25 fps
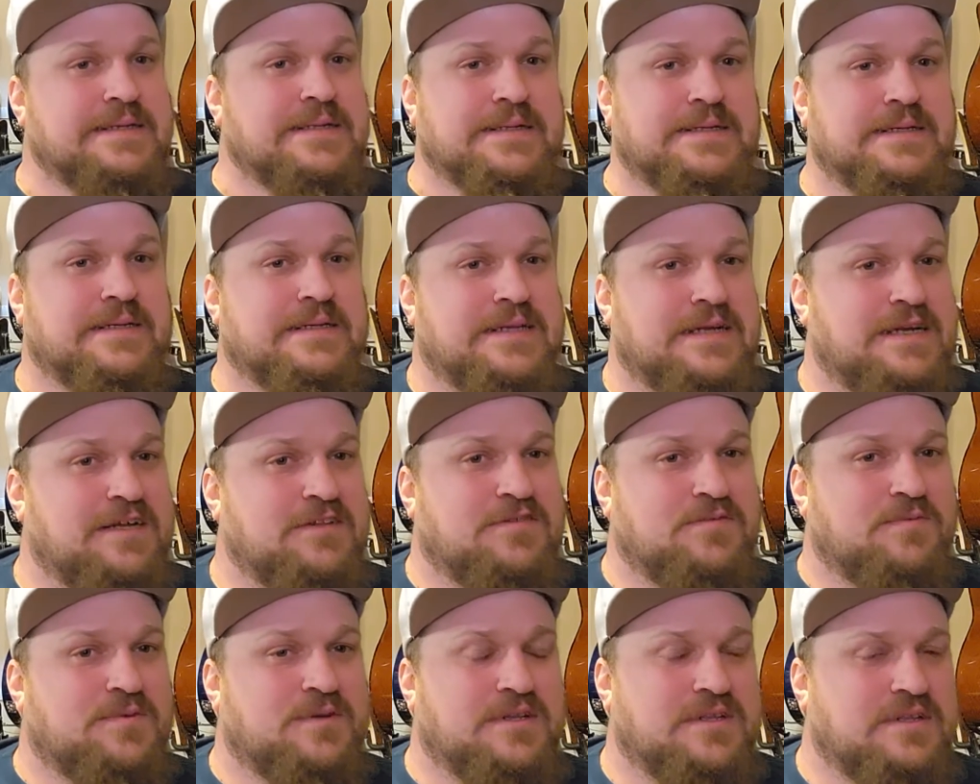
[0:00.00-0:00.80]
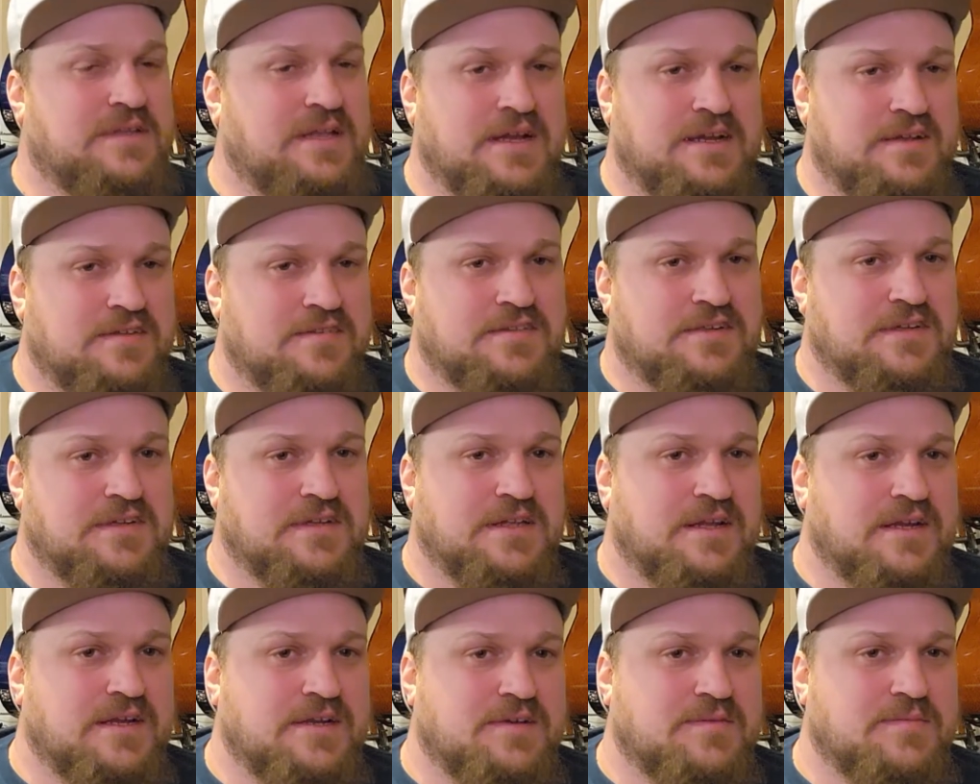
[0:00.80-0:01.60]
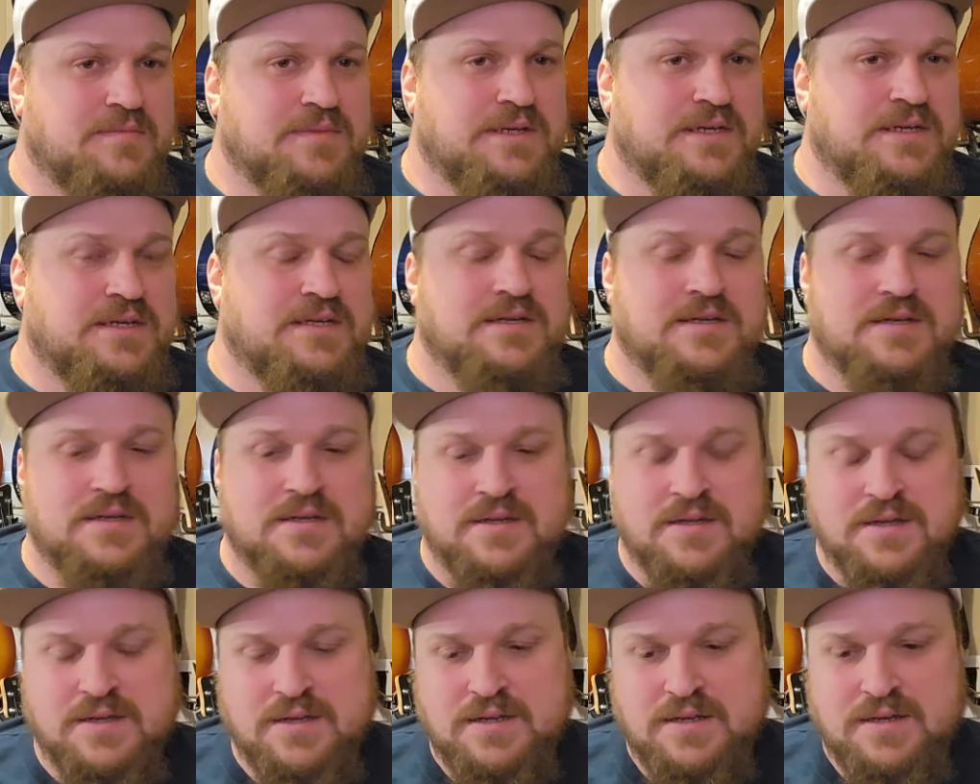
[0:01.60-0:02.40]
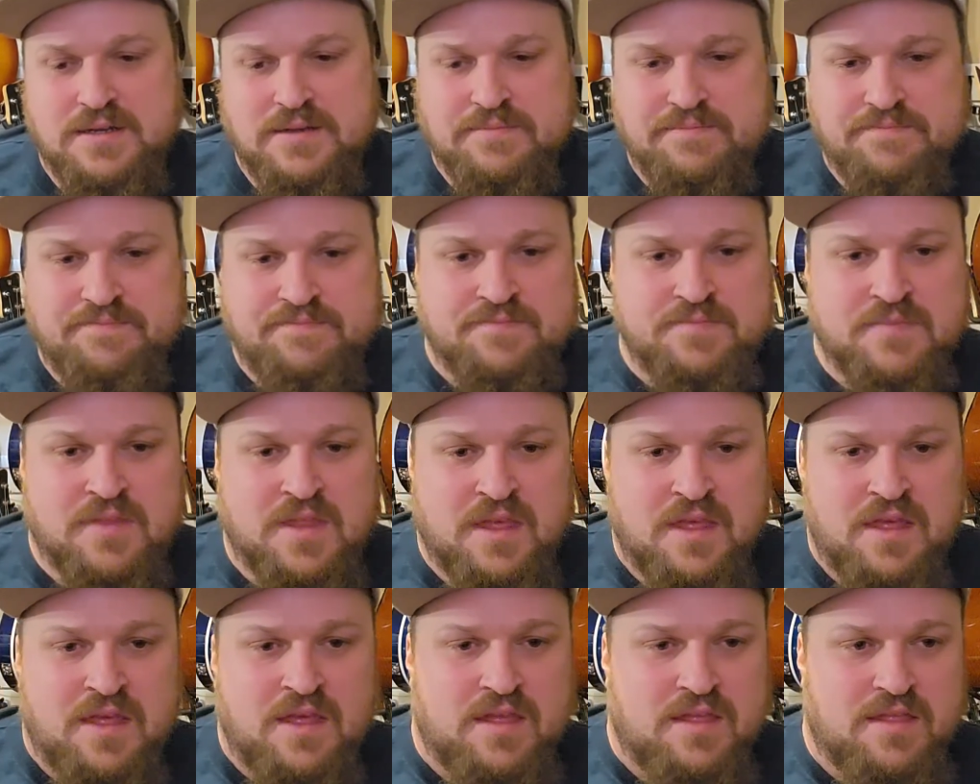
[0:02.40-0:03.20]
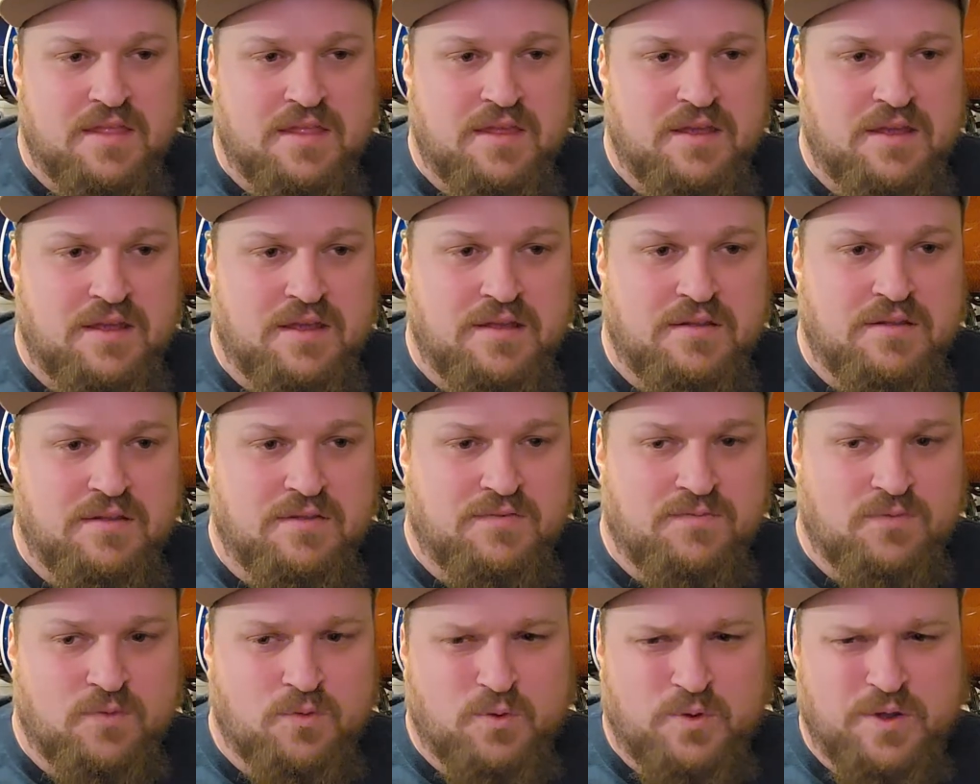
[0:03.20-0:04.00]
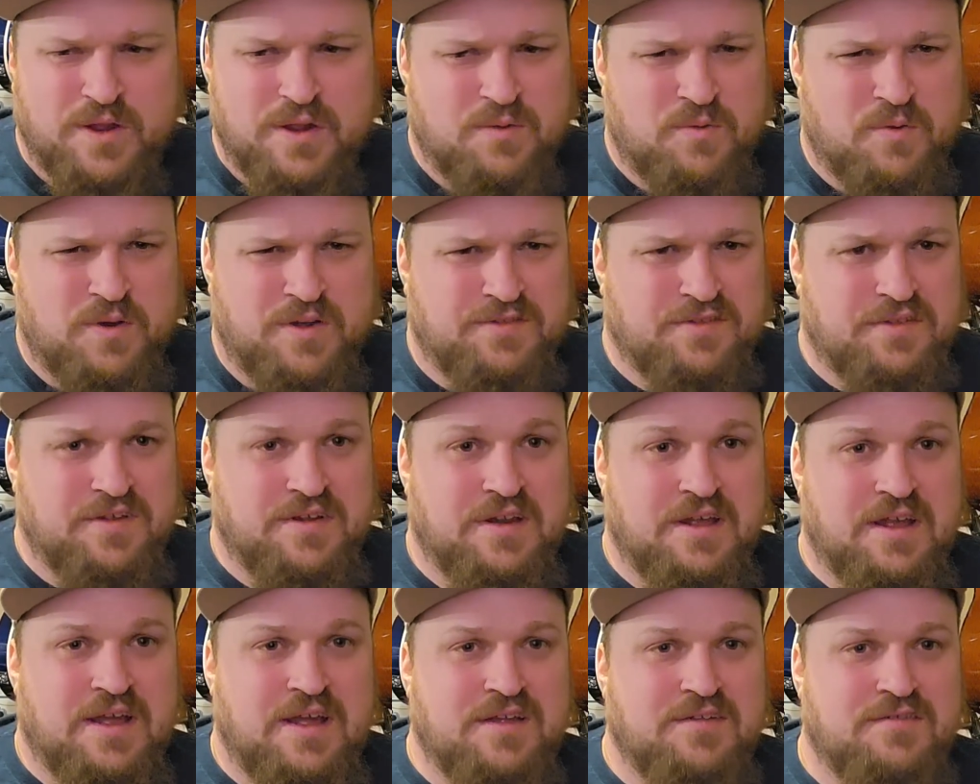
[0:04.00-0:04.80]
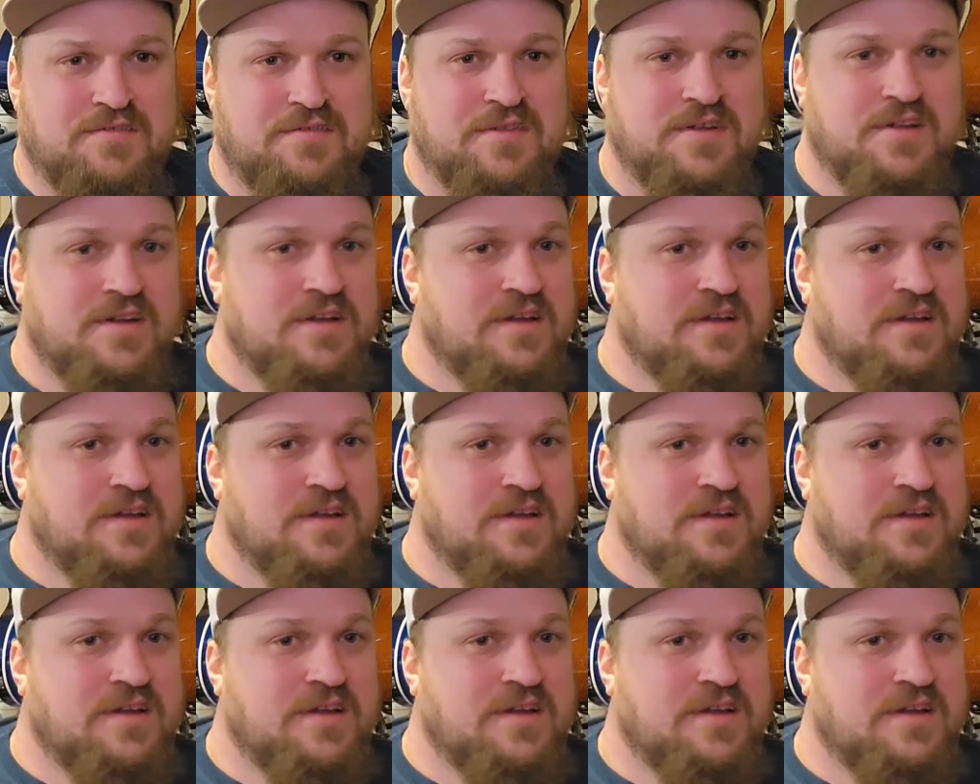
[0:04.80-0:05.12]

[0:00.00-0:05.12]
And that's what it tasted like to me. The Lefroy wasn't as